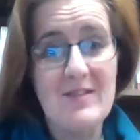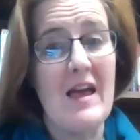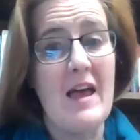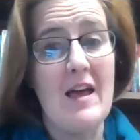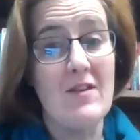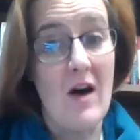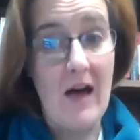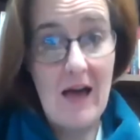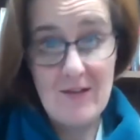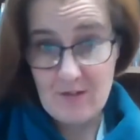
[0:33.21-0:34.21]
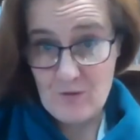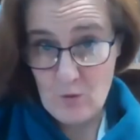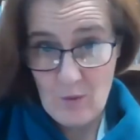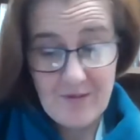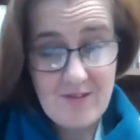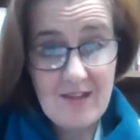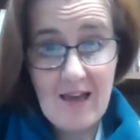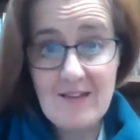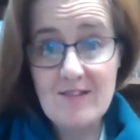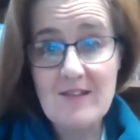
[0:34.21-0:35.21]
and as is always the
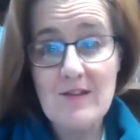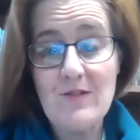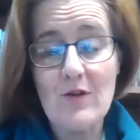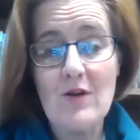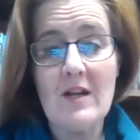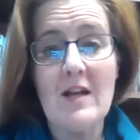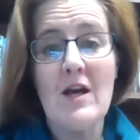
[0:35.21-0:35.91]
case in this unit,